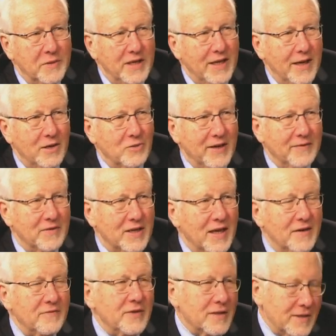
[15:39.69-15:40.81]
me I don't have a
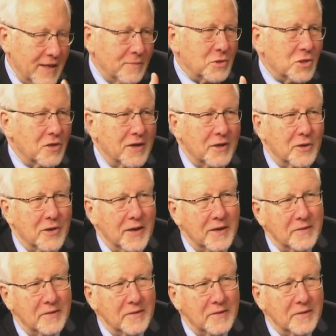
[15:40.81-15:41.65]
conflict, I'm sorry. Yeah, the